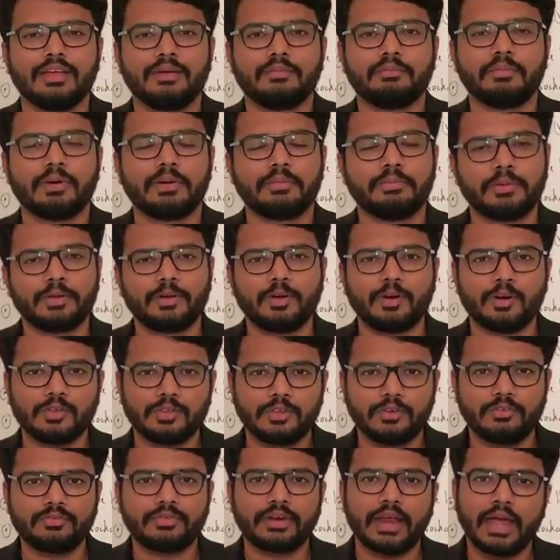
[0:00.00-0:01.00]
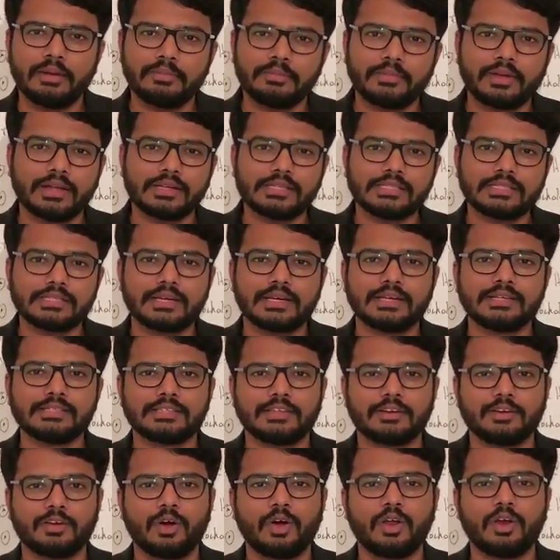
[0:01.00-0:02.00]
but because of time constraints
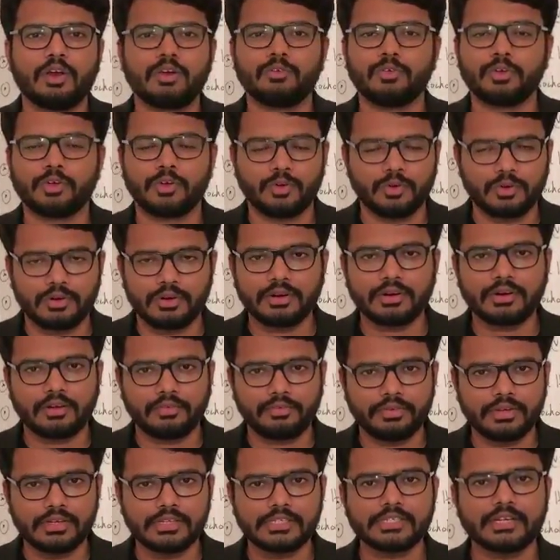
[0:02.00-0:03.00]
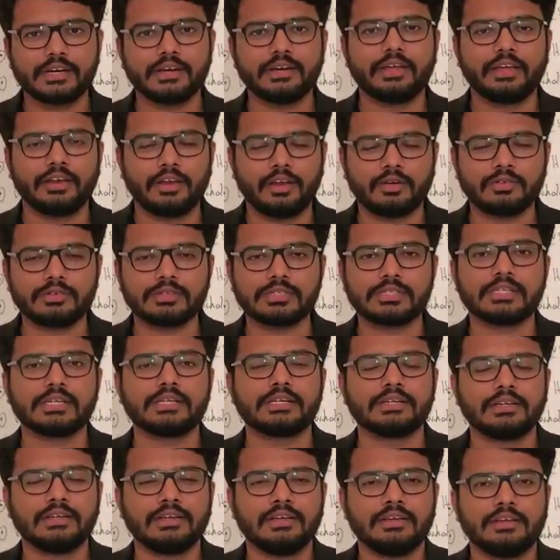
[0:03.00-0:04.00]
and all, we couldn't officially announce it.
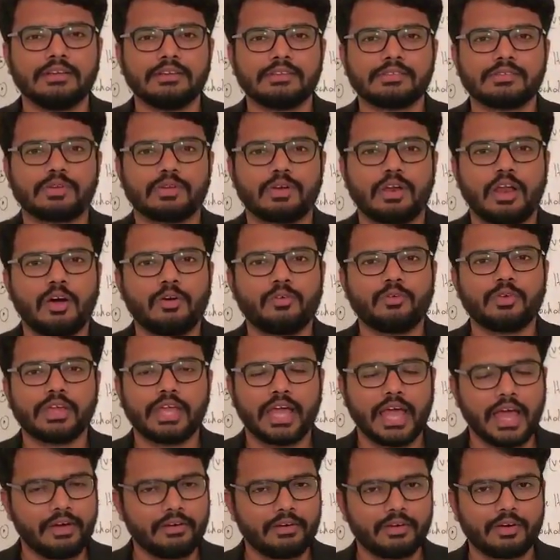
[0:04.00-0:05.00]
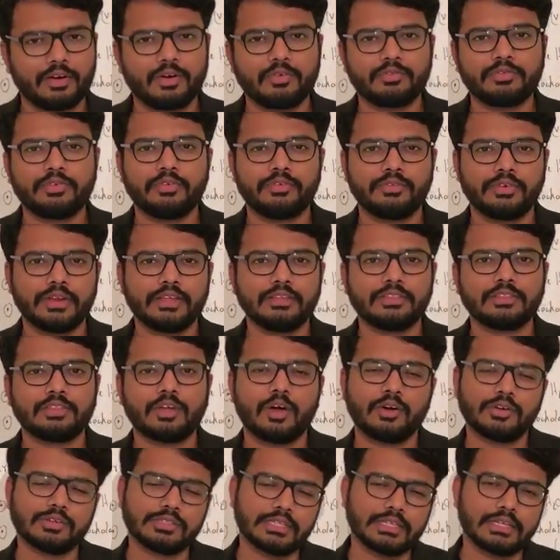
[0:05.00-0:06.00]
So now we have around
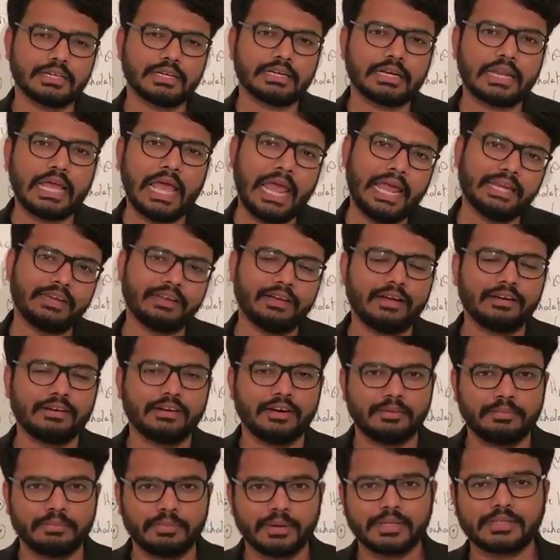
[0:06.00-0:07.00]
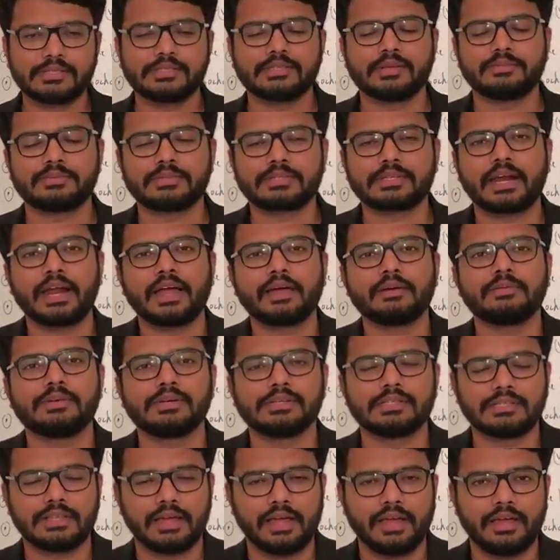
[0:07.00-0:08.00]
15,800 plus
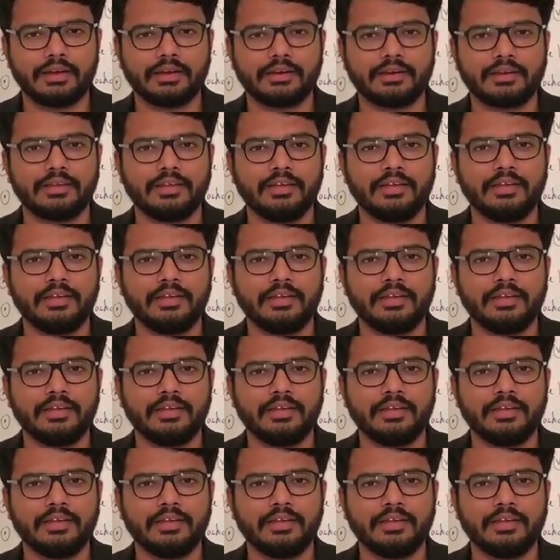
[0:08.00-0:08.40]
subscribers, and